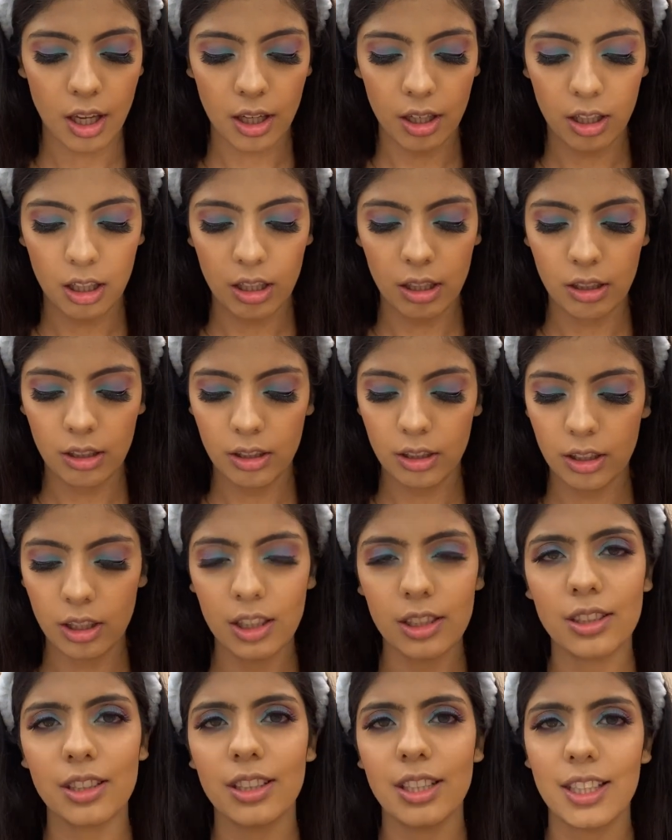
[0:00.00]
and
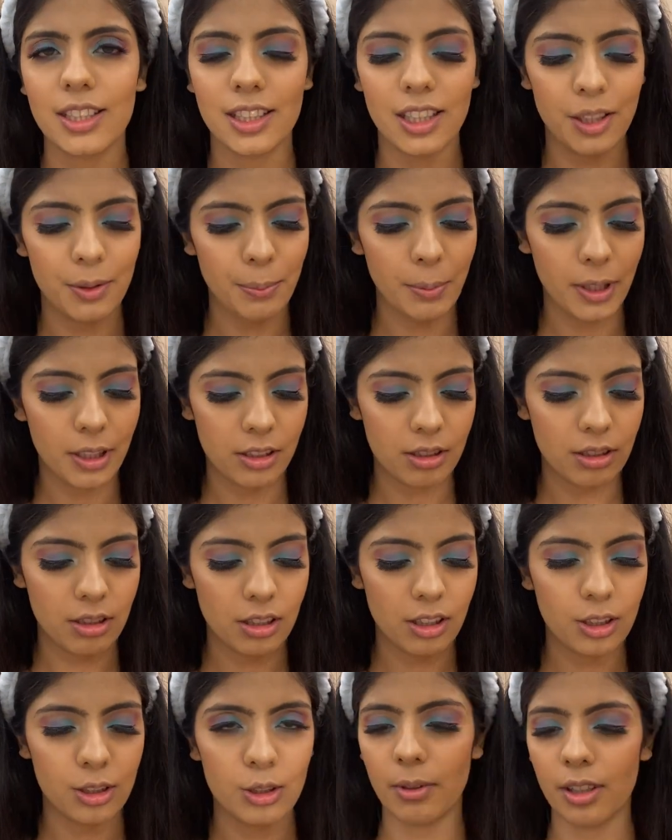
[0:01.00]
it's a decent
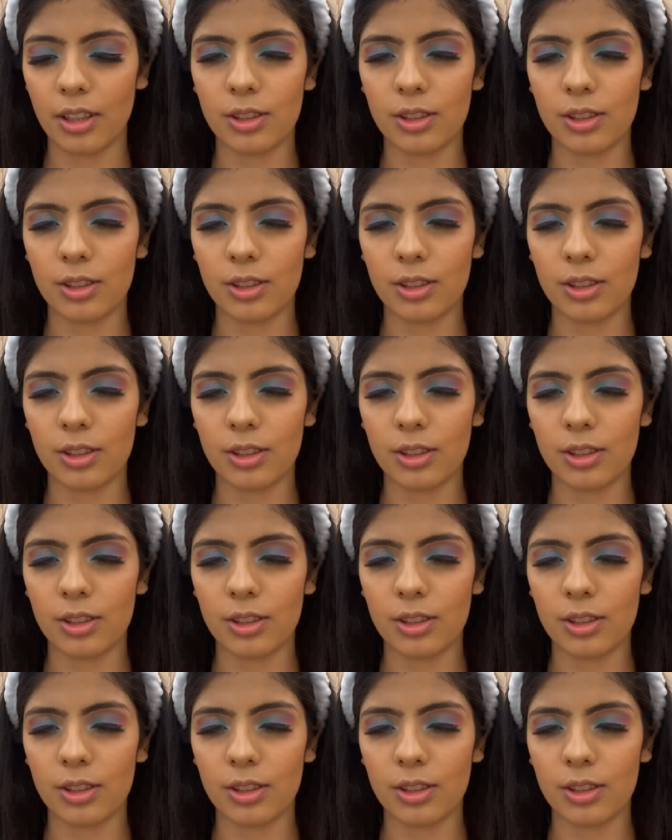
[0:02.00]
pencil.